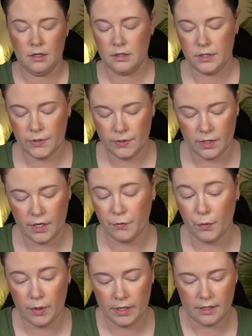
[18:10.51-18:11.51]
to
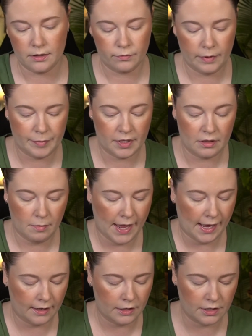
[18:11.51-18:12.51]
avoid ripping the
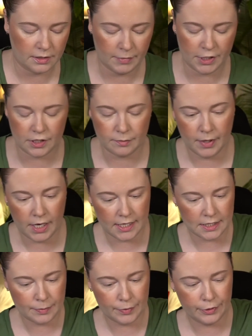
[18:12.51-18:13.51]
package as much as
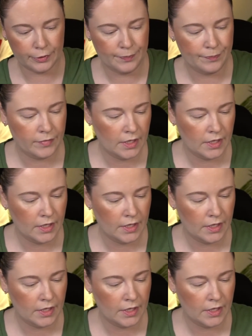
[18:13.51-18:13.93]
possible.